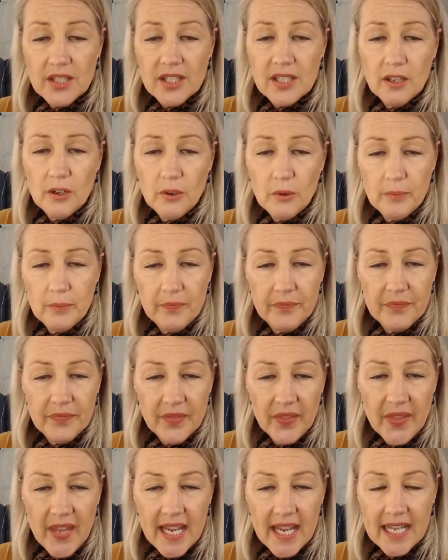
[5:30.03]
So
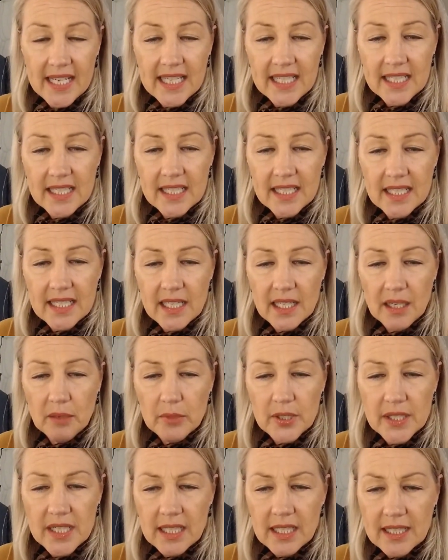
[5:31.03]
that is
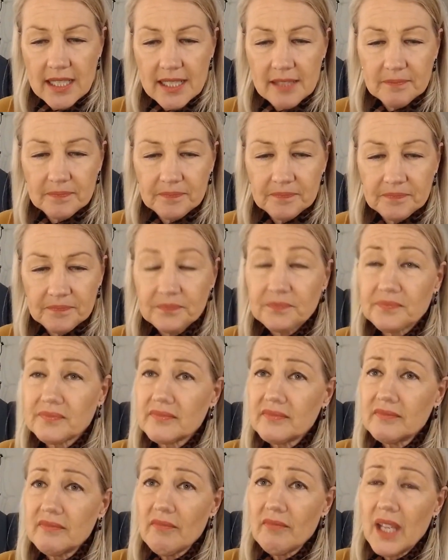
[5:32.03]
number 6.
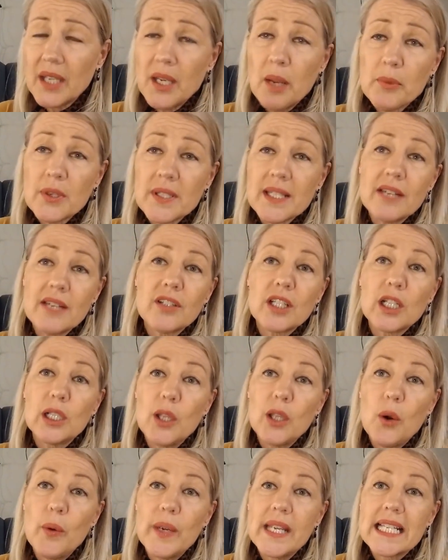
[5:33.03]
Number 7,
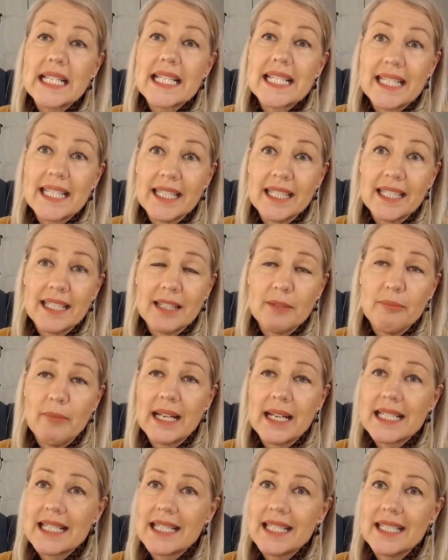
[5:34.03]
glowing skin.
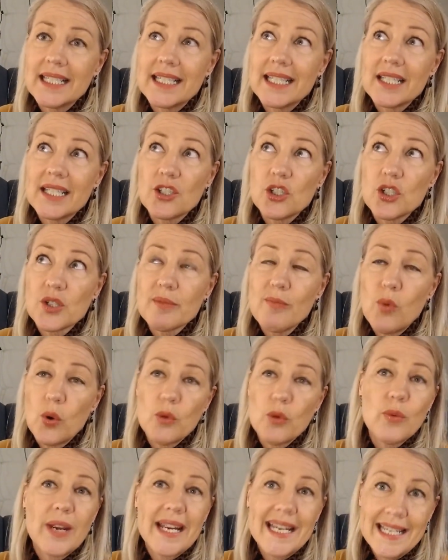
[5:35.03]
My skin is just
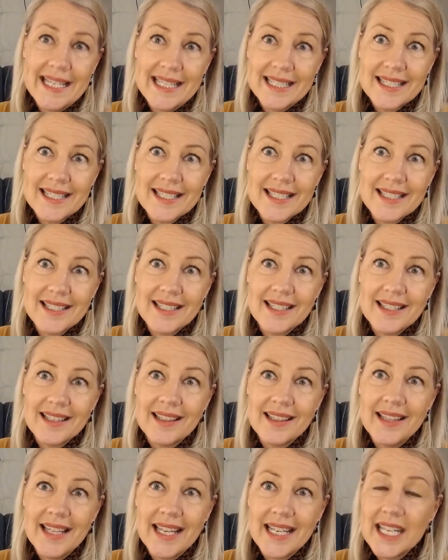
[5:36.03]
more radiant
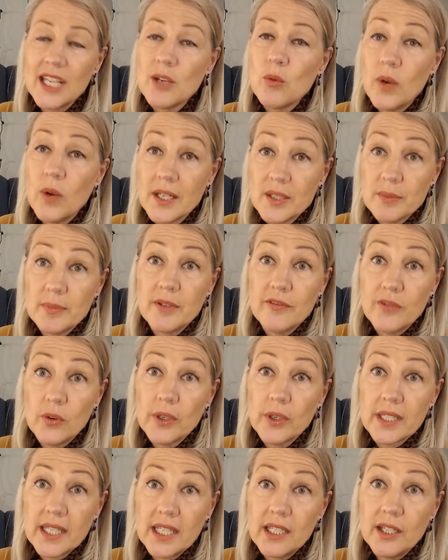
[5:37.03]
than it was
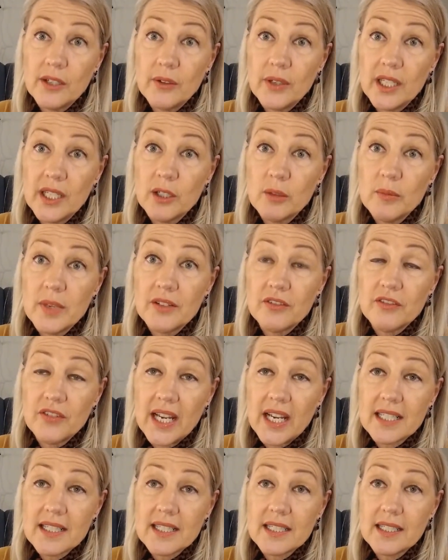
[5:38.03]
before keto and
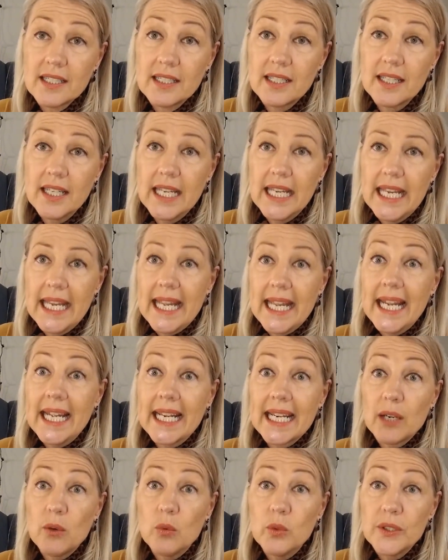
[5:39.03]
intermittent fasting.
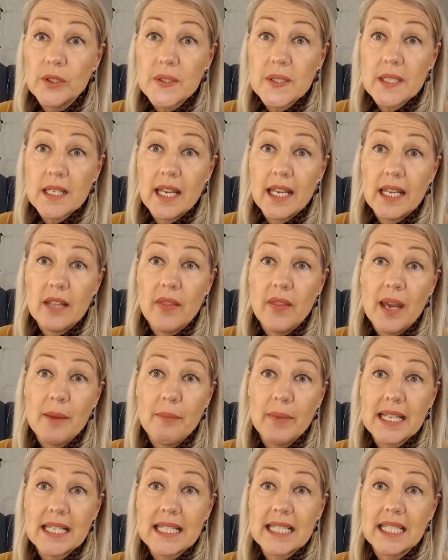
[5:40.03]
And I will say
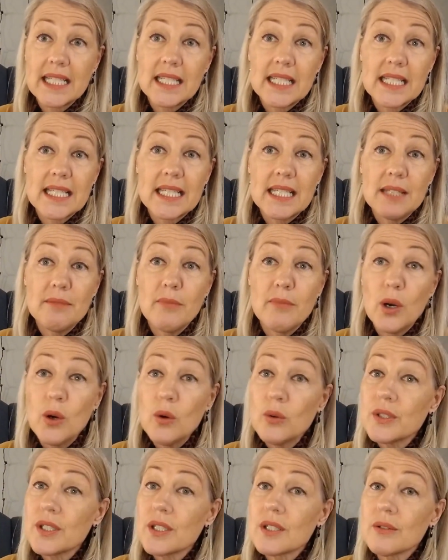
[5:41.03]
that my skin is the
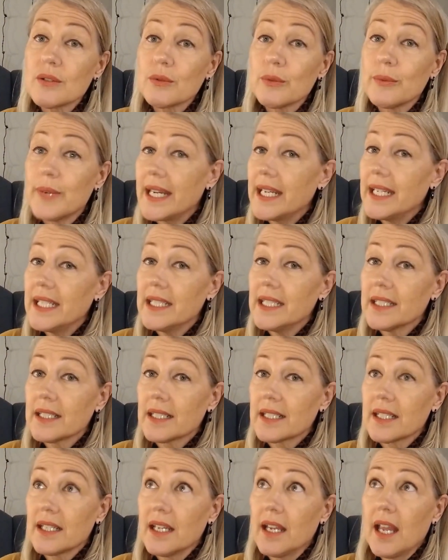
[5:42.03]
most
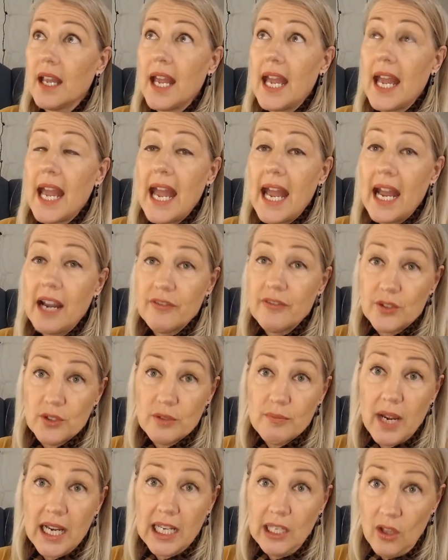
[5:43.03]
radiant
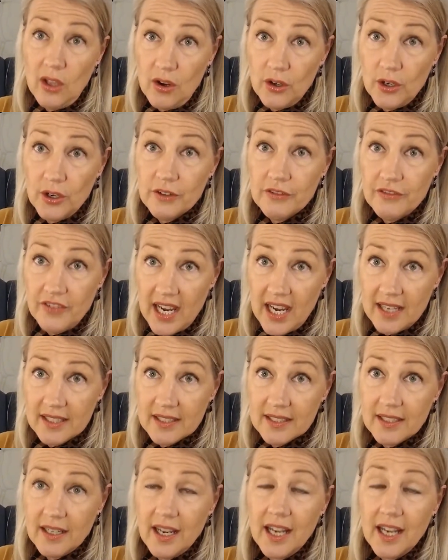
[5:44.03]
after my longer fast.